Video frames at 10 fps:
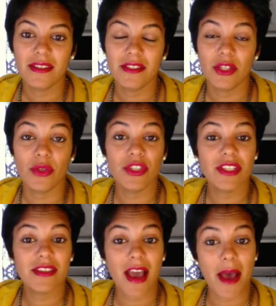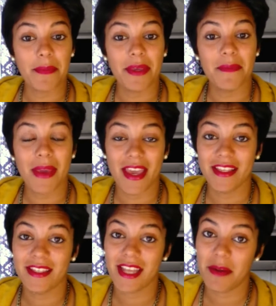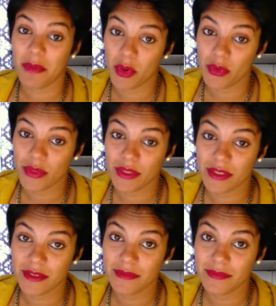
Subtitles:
Don't just copy, paste, and post.